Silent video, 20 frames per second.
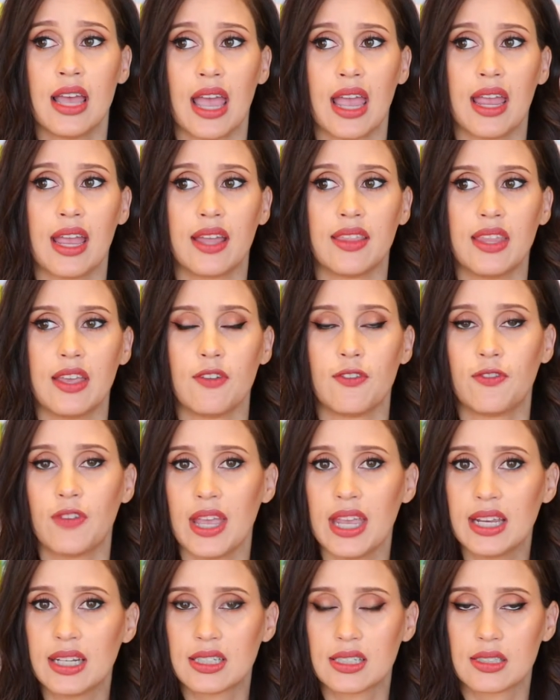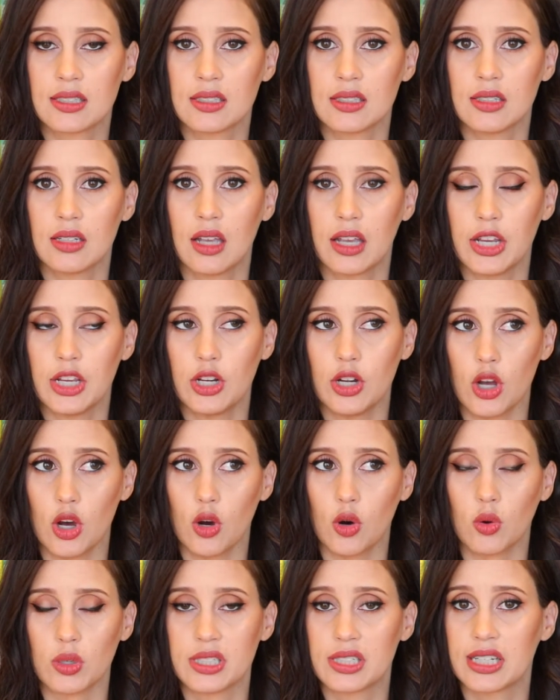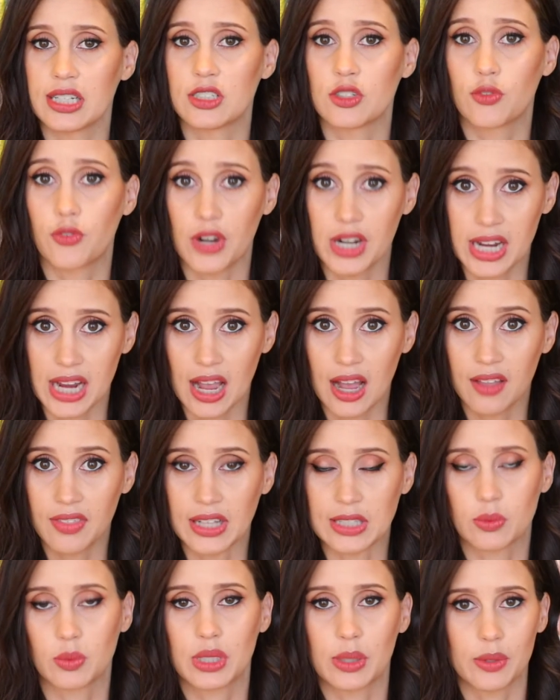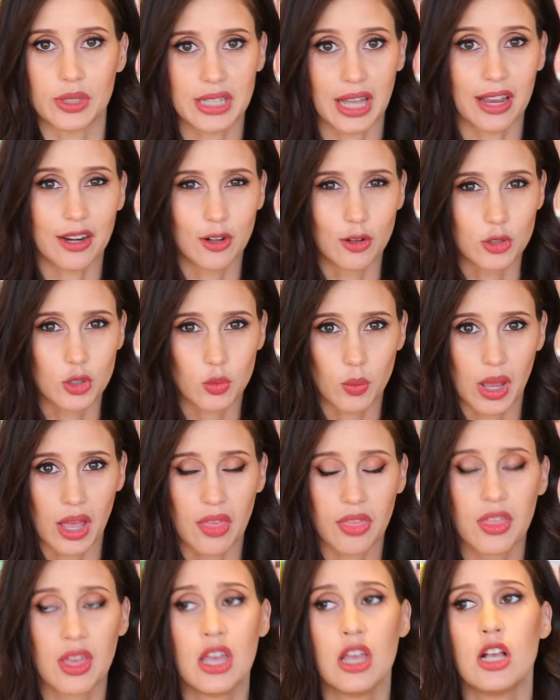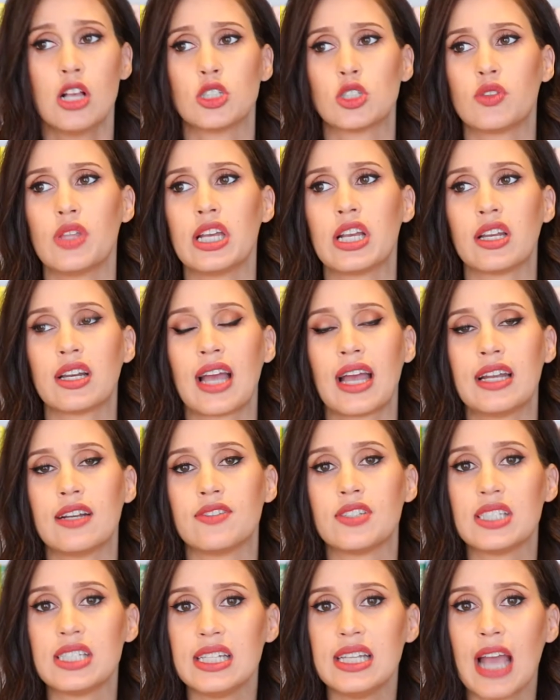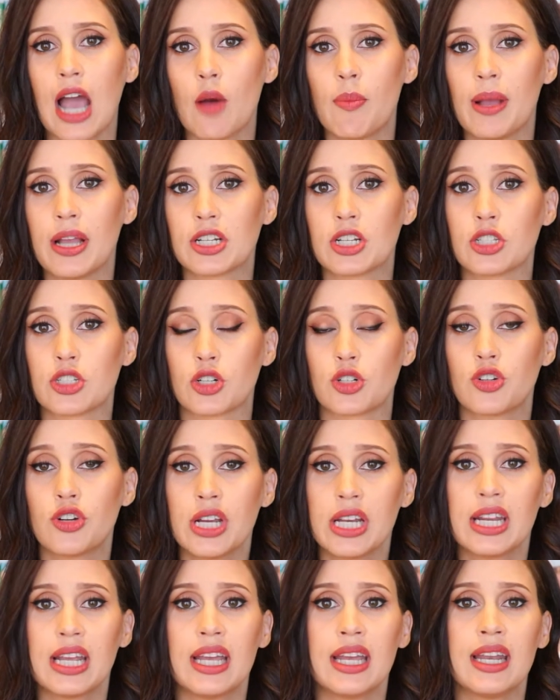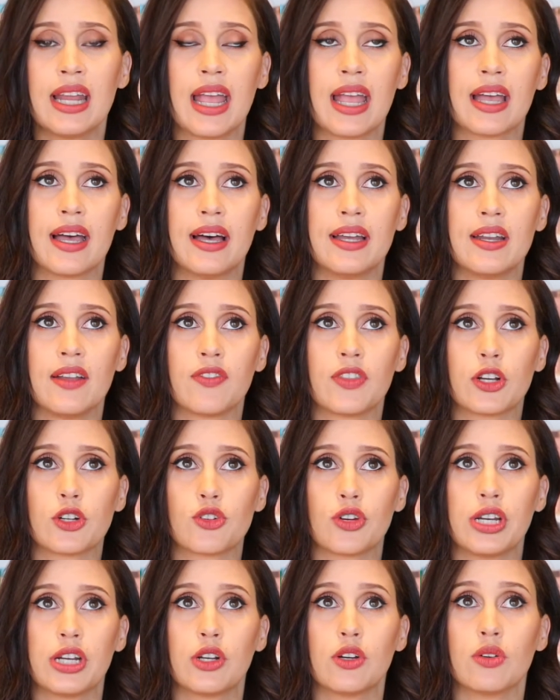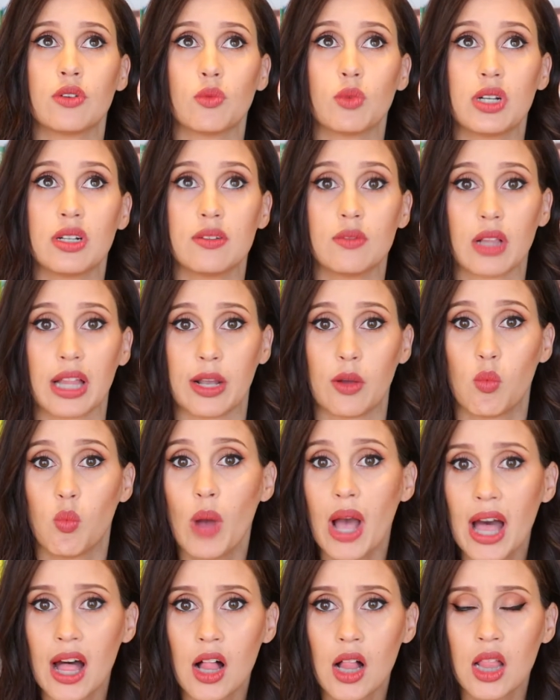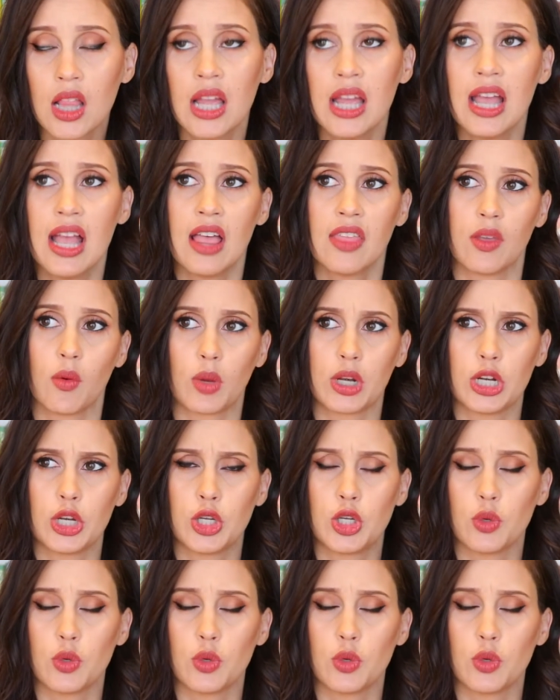and they faked, you know, schizophrenia. That's what they were diagnosed with. So they could kind of see how patients are treated, and if they're treated like well. They wanted to